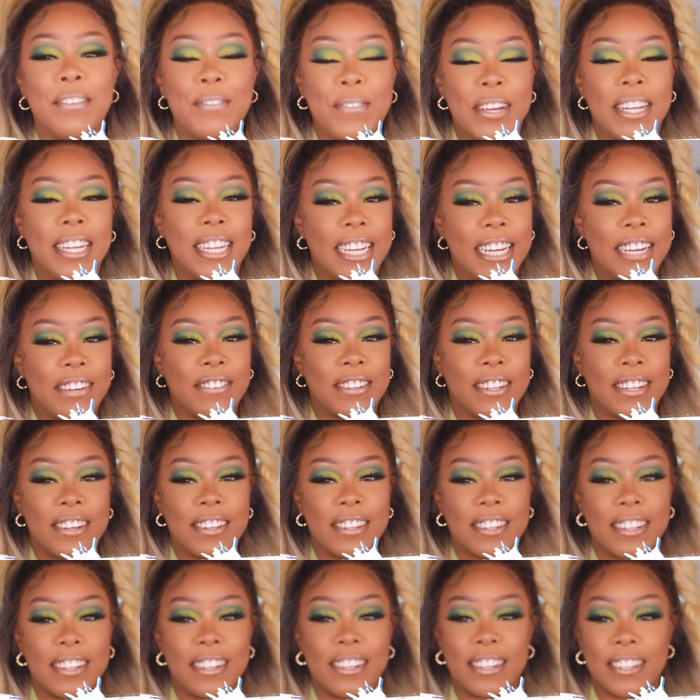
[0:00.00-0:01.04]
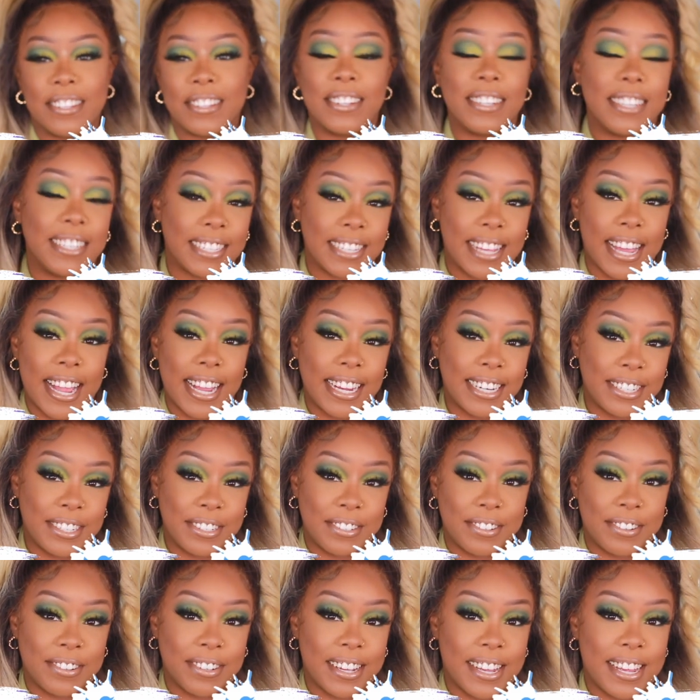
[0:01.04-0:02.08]
we love clothing hauls, or at least I
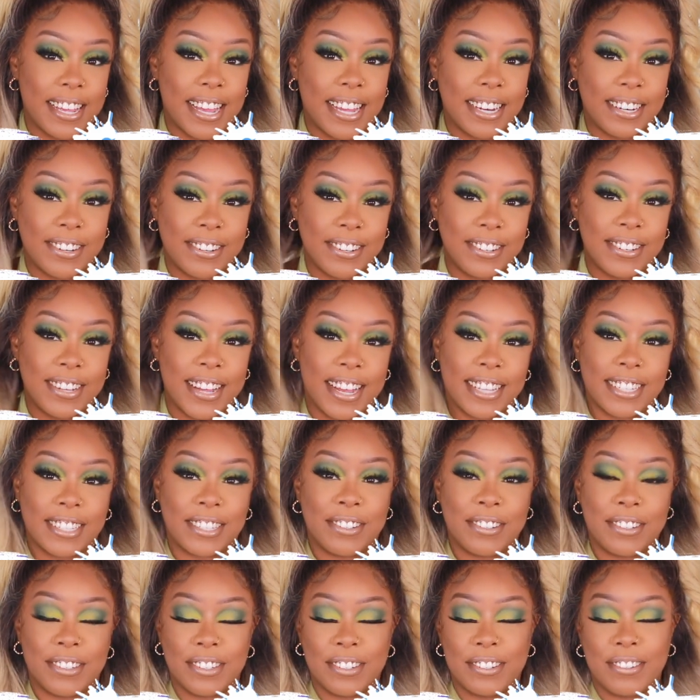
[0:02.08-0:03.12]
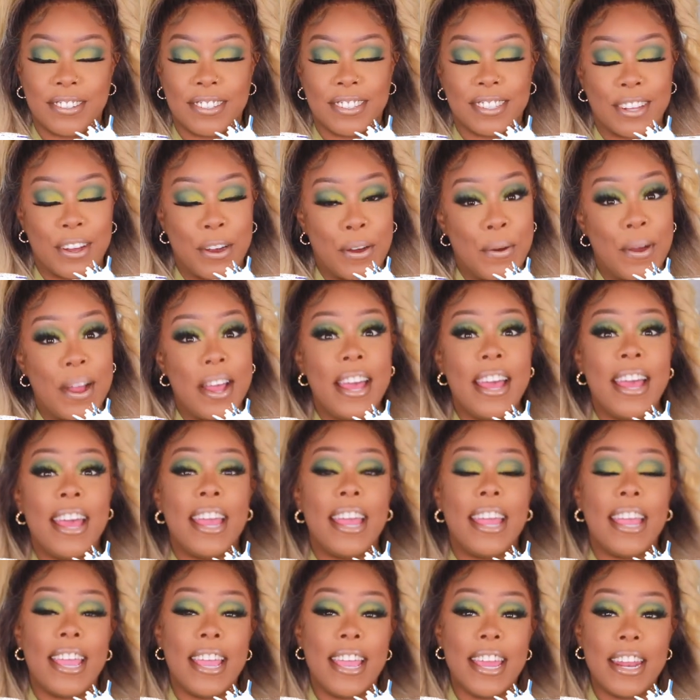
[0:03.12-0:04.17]
do, okay? I know you guys do too. So
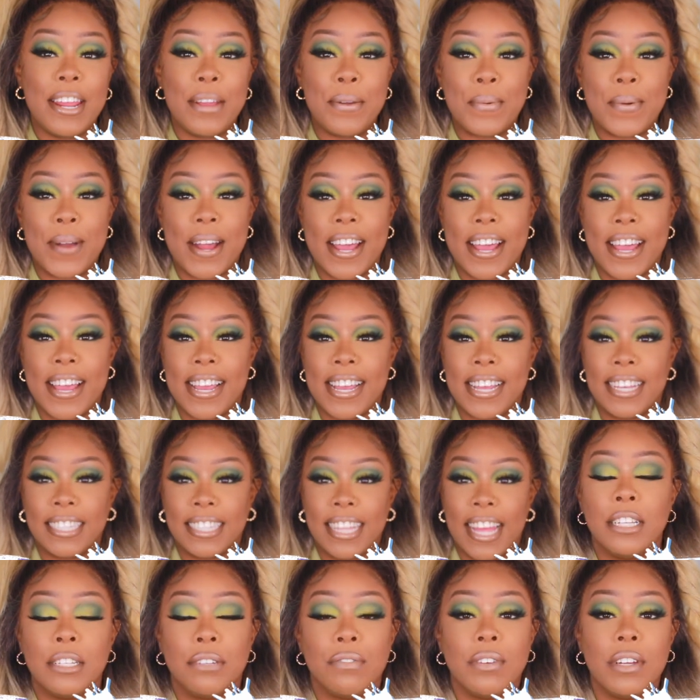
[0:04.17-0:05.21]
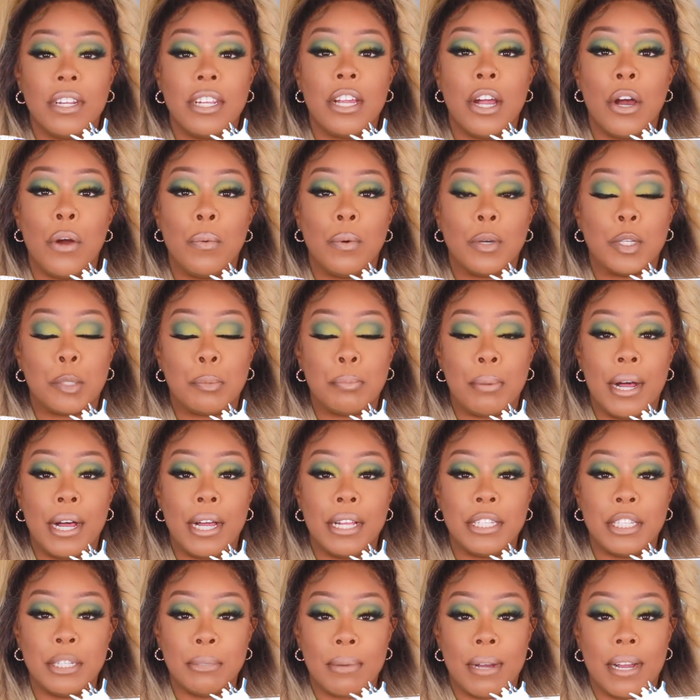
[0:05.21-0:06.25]
anyways, this video was
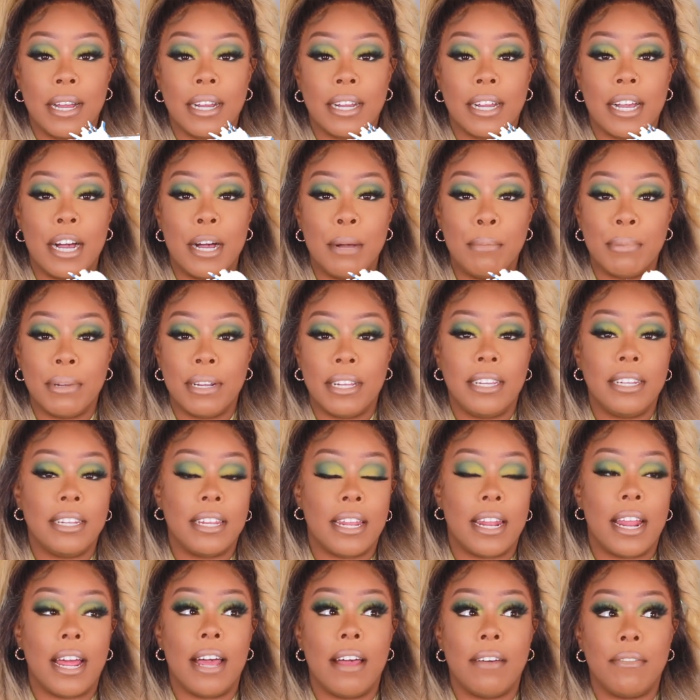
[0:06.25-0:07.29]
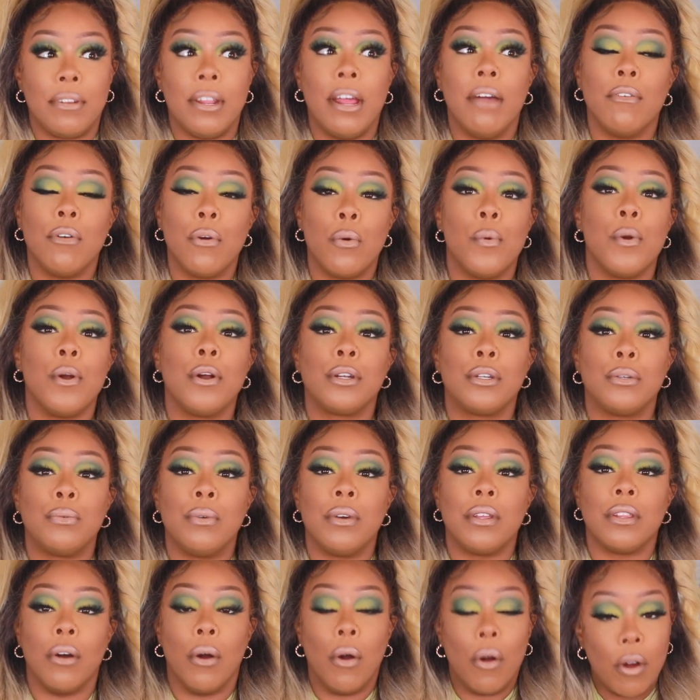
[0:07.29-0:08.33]
sponsored by a company that I have never worked
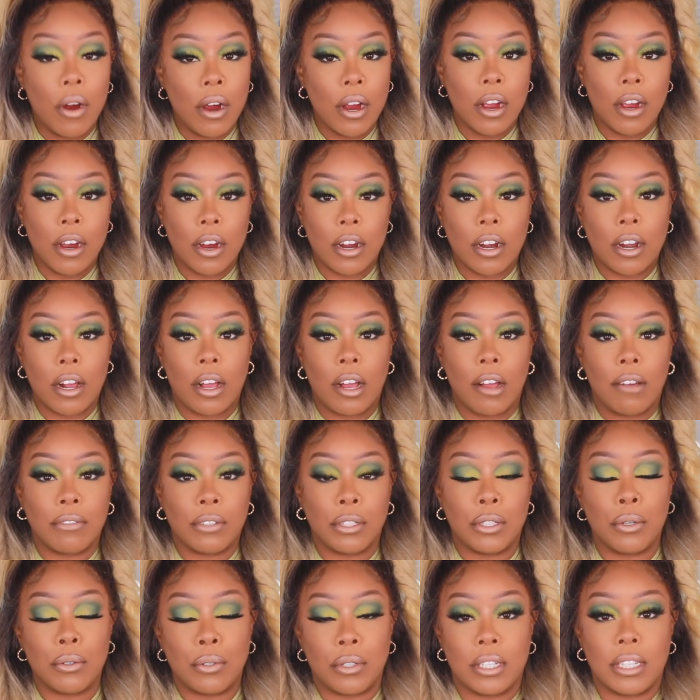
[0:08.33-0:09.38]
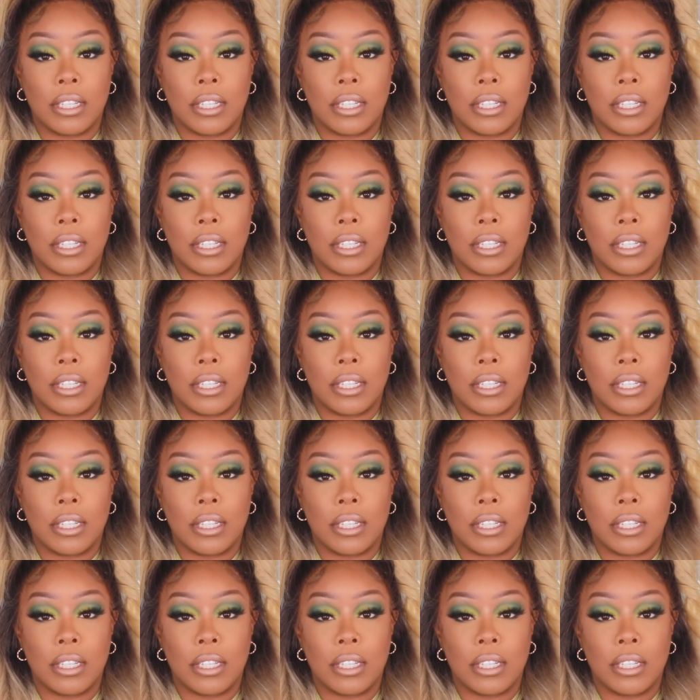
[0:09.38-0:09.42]
with or heard of. So